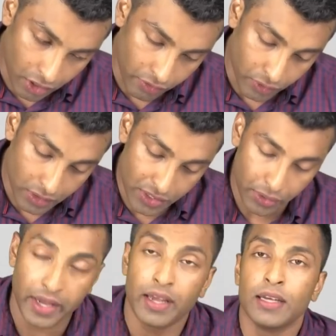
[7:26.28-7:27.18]

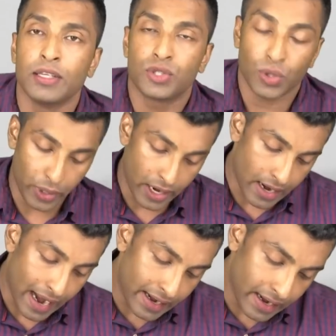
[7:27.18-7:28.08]
onwards. Okay, so
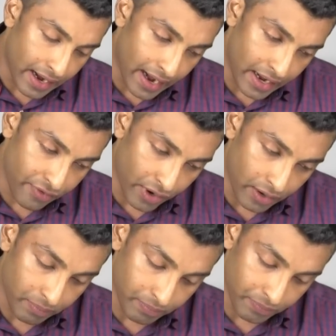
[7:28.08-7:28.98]
in
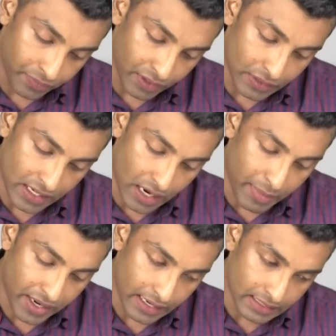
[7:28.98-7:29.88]
1991 there was a
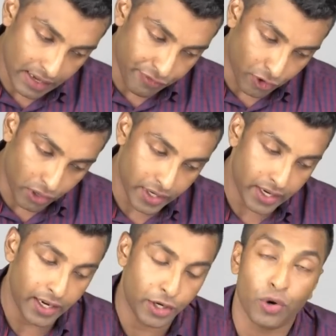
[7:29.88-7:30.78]
committee, as I have
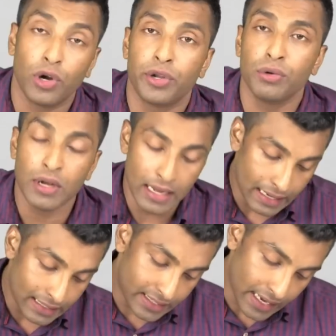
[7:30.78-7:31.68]
already told you,
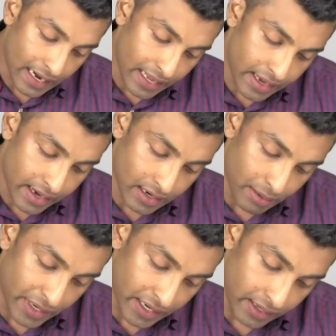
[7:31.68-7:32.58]
Chelaya
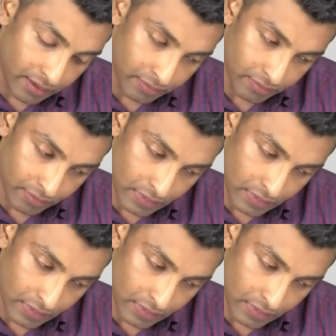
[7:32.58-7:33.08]
committee